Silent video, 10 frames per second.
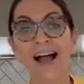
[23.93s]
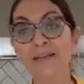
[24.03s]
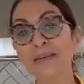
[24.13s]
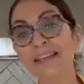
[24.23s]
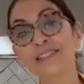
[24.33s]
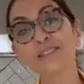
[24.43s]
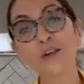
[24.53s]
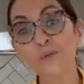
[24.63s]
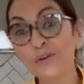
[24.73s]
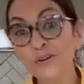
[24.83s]
I mean, it's
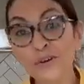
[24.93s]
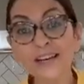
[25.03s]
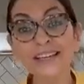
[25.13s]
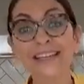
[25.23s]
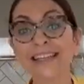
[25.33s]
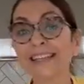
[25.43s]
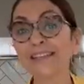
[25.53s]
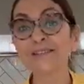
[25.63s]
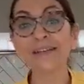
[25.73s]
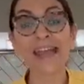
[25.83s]
so good
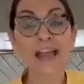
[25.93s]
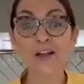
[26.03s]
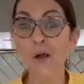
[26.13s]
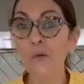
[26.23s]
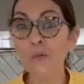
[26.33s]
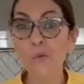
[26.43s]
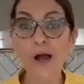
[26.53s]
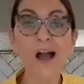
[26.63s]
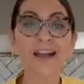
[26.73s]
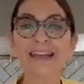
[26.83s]
and you can't go
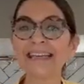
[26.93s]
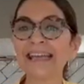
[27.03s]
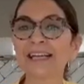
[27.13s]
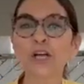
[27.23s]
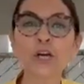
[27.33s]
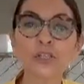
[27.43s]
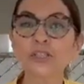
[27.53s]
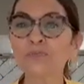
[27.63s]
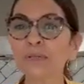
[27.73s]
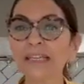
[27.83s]
wrong and it
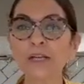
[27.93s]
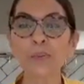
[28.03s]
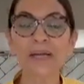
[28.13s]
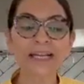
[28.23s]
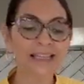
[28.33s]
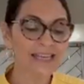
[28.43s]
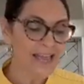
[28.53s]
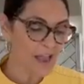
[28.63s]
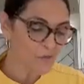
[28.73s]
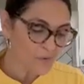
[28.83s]
cooks really quickly.
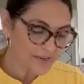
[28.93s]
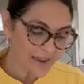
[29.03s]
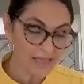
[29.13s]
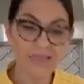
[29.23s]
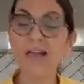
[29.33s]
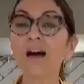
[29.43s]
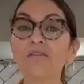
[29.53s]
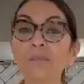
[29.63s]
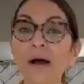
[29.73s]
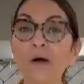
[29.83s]
And what I love
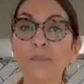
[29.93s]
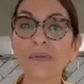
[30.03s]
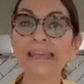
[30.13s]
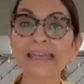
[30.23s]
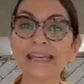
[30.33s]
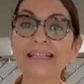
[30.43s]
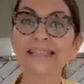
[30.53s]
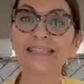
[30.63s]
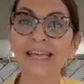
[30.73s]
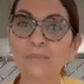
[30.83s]
about making
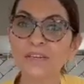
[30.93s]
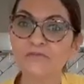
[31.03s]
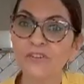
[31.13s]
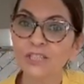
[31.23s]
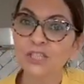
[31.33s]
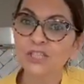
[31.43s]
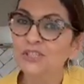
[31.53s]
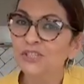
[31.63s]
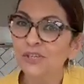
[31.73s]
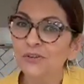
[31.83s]
salmon and veggie
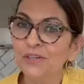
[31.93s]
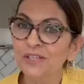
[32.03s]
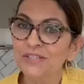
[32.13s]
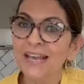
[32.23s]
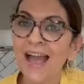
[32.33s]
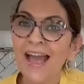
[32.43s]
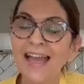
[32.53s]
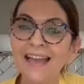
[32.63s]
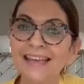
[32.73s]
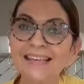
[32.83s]
skewers
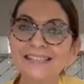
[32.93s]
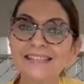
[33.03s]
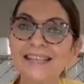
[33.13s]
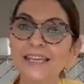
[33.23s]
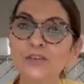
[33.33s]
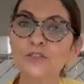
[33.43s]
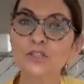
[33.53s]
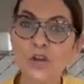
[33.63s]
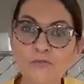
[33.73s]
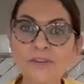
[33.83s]
is that you
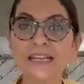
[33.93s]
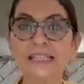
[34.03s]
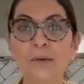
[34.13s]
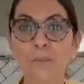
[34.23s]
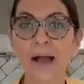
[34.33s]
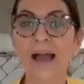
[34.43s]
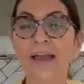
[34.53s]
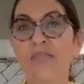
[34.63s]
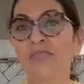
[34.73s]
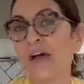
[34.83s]
don't need to
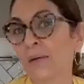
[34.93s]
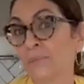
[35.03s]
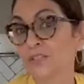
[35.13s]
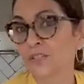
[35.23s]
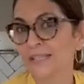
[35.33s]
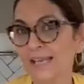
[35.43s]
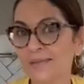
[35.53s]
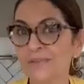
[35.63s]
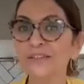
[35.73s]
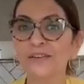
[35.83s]
buy that much
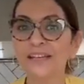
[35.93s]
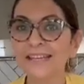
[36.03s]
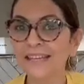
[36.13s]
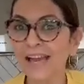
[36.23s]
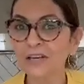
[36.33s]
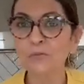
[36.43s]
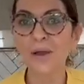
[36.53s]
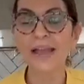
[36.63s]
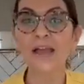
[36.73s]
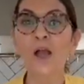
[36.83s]
salmon. You can get
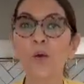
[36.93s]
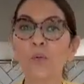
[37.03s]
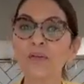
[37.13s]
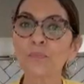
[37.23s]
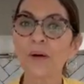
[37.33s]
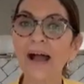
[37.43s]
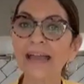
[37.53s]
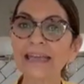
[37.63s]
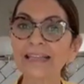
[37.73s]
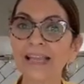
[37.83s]
away with
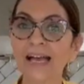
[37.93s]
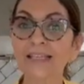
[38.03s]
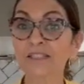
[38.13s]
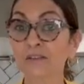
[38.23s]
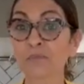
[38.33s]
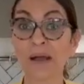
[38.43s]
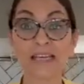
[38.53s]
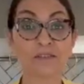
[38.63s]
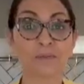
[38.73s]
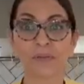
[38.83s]
buying less. You
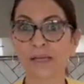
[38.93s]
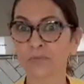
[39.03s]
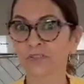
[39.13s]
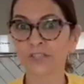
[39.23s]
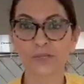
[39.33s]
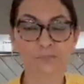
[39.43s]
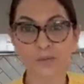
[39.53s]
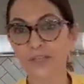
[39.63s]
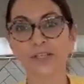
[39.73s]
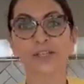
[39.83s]
might even be able to
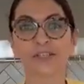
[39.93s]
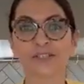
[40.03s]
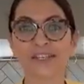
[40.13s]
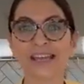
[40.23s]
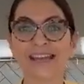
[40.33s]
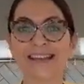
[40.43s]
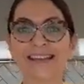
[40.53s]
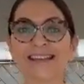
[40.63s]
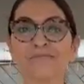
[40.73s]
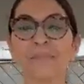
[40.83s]
splurge
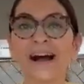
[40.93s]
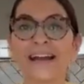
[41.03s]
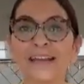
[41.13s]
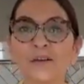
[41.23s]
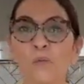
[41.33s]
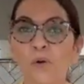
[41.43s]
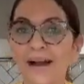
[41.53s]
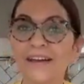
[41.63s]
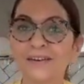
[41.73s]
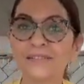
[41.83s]
in buying
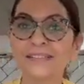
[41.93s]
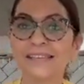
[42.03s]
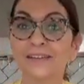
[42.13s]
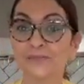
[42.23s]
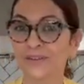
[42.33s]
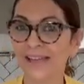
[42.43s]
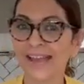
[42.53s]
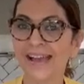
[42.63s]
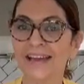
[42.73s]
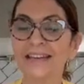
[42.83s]
wild if you
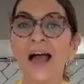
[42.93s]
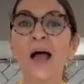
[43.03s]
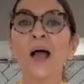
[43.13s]
can.